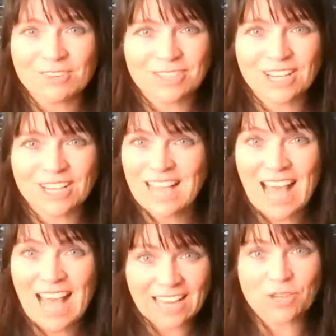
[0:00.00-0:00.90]
us
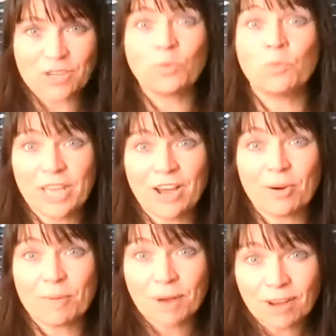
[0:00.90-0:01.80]
and we are
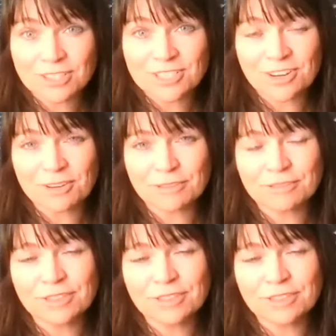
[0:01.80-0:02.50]
a part of.